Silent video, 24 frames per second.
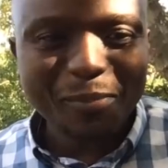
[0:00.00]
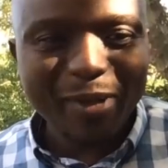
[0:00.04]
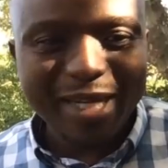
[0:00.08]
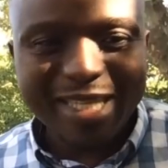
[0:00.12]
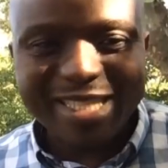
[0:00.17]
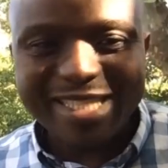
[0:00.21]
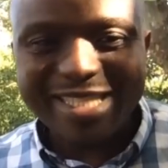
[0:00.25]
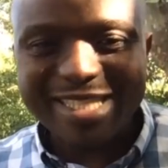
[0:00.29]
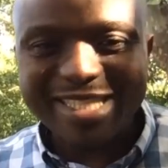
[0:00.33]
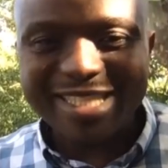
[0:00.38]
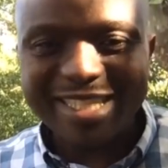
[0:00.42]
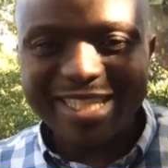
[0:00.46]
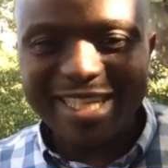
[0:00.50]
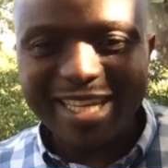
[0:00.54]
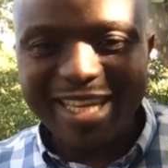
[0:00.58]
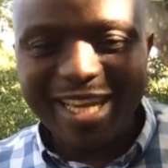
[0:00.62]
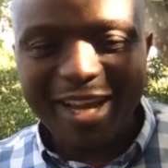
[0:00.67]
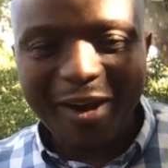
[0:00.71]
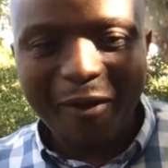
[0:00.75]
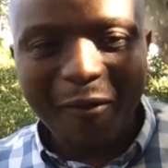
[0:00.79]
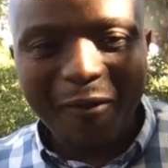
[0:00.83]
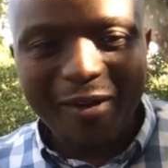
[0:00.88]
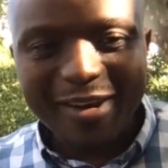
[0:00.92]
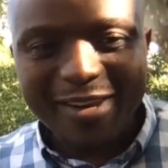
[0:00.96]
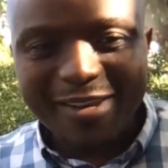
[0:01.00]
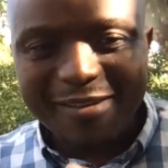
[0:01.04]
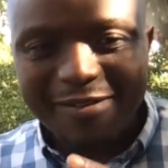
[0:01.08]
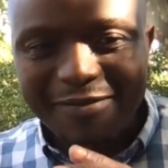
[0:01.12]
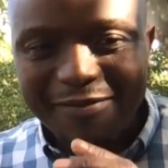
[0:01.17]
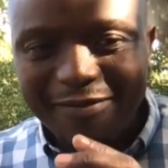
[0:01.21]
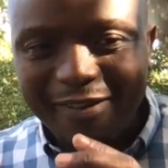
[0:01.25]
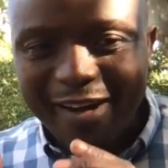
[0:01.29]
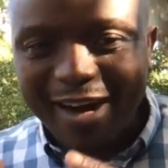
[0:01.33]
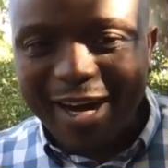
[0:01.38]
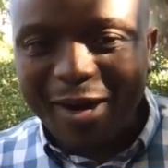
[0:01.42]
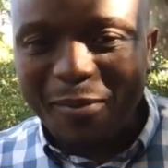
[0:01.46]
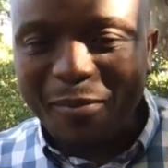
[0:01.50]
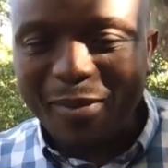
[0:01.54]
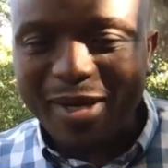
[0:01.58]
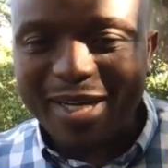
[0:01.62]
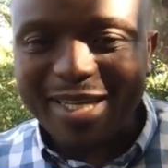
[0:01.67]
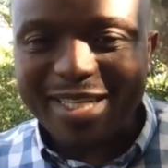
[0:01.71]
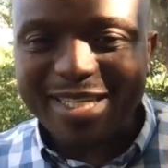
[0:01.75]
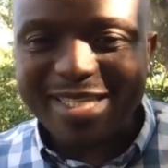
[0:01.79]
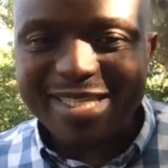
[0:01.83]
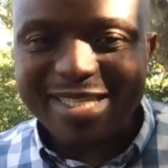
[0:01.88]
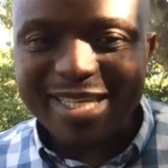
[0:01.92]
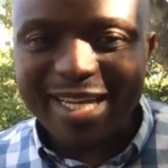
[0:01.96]
But the farmer
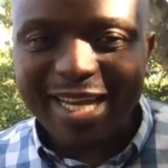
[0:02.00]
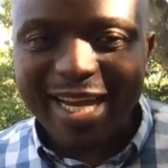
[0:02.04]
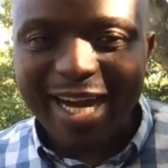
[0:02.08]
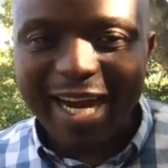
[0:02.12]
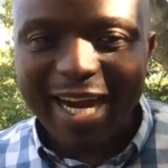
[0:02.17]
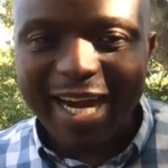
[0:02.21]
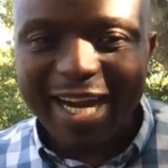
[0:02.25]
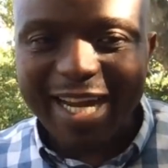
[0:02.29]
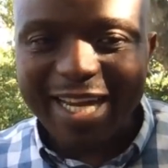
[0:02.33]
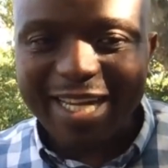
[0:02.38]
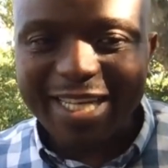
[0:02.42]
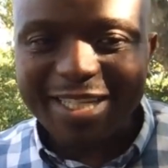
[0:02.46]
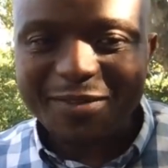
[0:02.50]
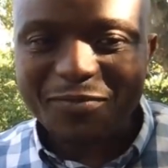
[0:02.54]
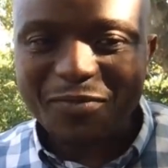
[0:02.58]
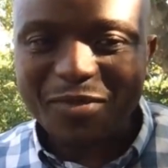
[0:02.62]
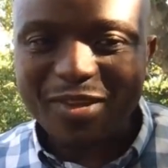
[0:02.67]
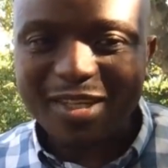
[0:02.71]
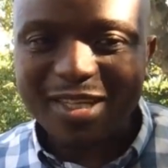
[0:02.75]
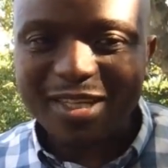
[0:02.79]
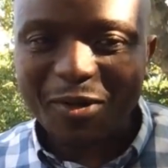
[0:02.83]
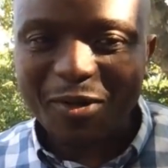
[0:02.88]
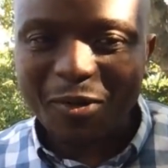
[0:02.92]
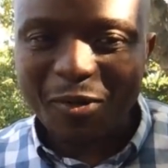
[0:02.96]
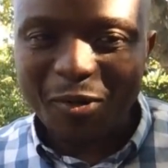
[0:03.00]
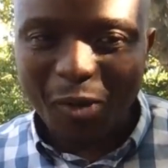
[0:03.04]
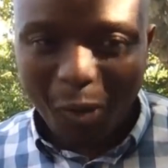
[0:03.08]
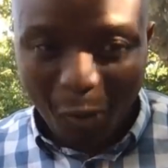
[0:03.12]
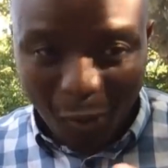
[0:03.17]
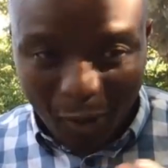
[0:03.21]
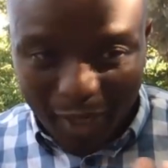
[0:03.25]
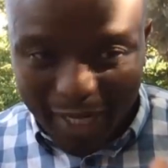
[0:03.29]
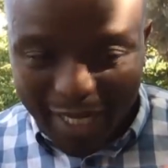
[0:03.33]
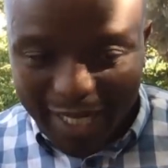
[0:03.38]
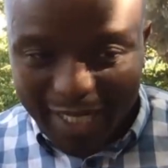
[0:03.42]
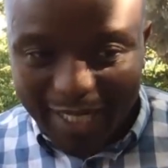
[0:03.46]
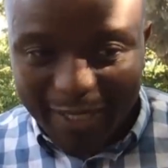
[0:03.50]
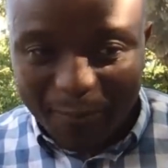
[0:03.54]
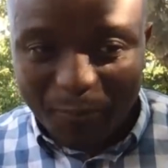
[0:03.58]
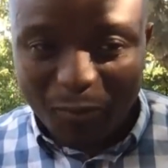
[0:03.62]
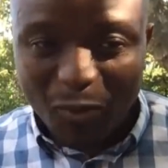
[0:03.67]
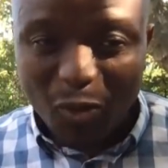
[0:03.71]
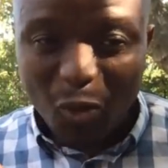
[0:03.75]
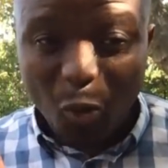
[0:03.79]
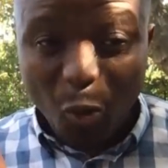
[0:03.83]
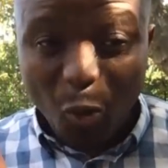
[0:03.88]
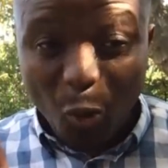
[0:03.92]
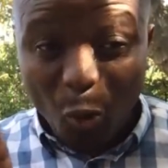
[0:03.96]
is the guy or lady
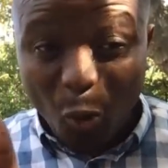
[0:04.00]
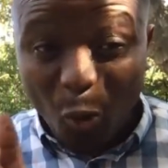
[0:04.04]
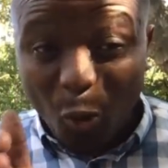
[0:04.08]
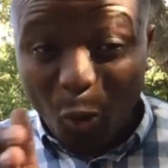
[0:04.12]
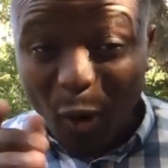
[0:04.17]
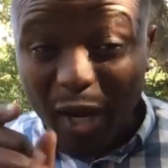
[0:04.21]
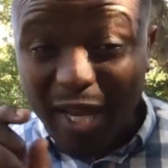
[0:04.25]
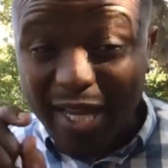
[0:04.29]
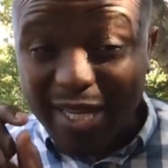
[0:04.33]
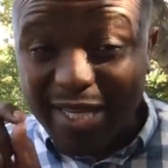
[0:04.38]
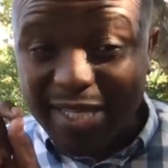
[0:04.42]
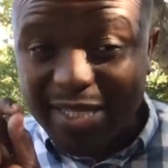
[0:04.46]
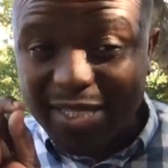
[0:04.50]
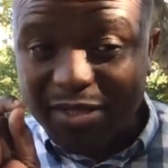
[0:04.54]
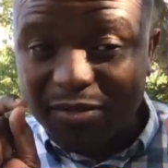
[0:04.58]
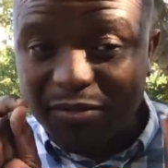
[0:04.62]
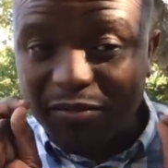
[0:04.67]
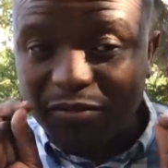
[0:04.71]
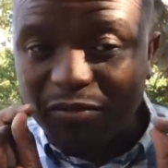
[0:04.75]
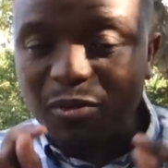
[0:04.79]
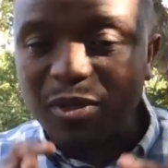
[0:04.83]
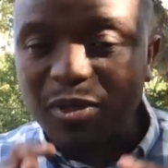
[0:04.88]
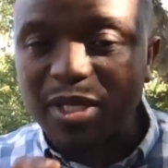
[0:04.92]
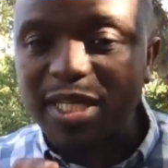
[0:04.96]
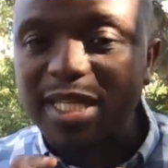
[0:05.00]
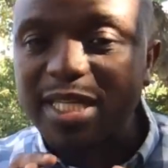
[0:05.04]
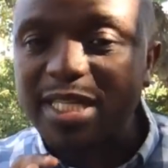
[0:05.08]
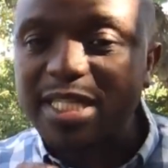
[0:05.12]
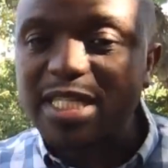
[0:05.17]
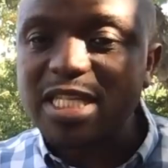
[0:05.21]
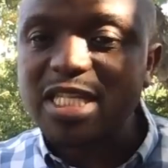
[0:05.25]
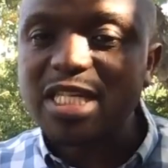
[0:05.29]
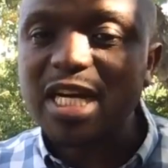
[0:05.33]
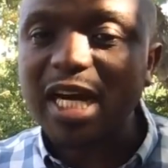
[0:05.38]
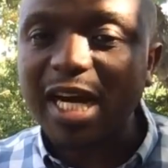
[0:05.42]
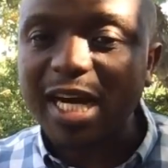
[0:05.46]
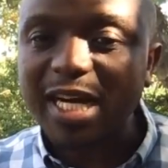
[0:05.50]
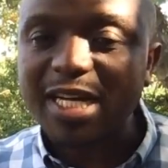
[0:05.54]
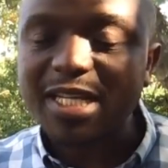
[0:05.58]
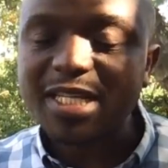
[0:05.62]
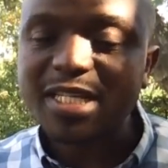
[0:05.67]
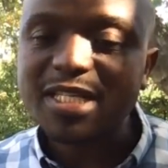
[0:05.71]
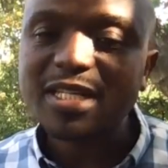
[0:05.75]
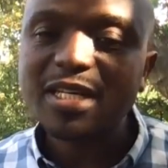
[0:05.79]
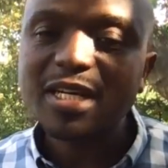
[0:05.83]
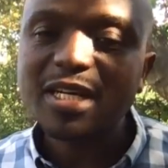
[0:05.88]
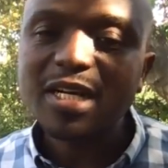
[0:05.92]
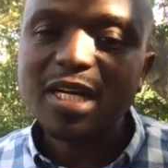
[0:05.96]
who is fully in
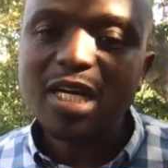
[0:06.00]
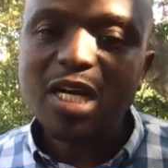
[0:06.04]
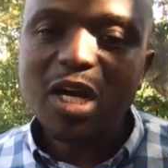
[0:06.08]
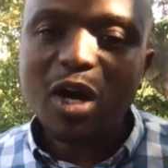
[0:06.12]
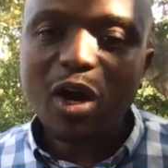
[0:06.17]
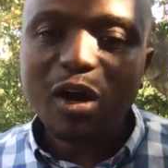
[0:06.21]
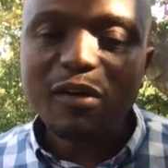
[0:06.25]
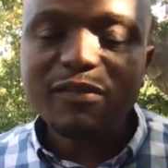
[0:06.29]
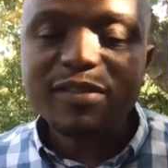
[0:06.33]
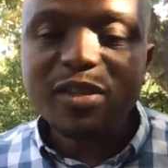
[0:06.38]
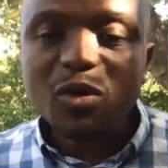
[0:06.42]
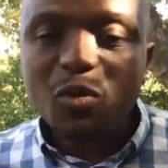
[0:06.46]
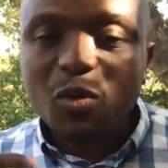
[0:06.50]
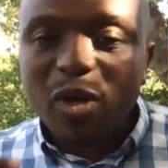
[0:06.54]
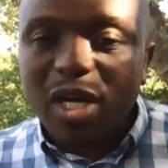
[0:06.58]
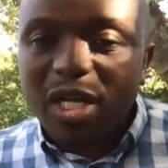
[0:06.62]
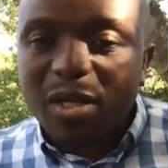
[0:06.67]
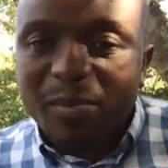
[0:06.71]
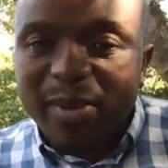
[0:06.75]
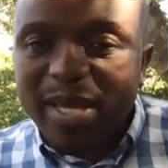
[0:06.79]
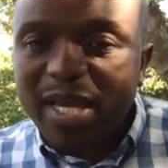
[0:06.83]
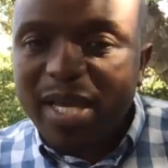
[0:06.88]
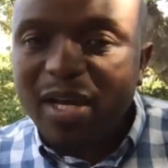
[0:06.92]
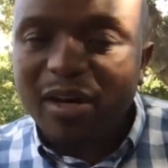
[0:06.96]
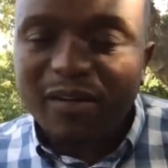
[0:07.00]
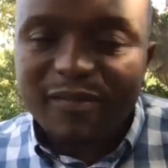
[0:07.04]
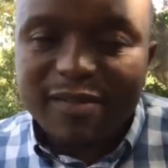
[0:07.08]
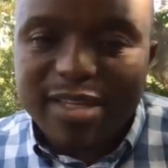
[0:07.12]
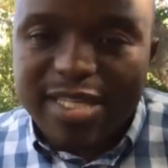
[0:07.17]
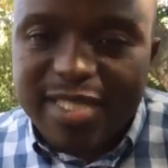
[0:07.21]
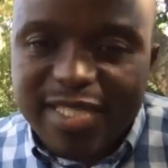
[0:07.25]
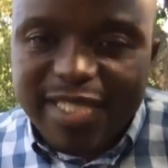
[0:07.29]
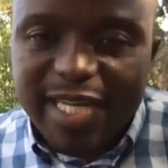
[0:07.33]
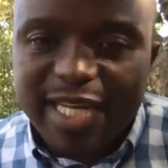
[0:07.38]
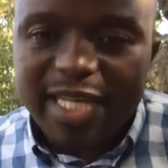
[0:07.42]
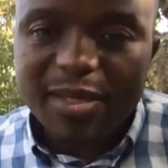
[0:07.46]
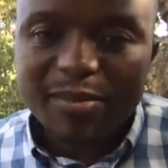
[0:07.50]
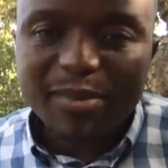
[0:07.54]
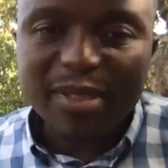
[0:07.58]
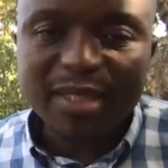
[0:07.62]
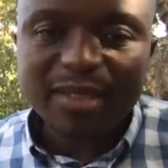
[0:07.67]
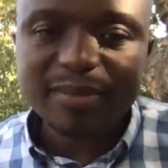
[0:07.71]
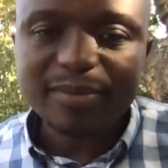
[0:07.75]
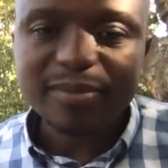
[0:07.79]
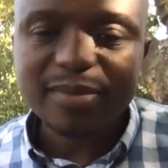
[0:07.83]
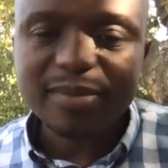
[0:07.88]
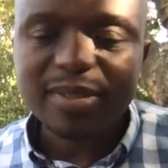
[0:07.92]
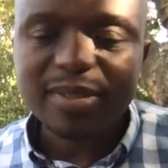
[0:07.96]
charge of the well-being of this animal.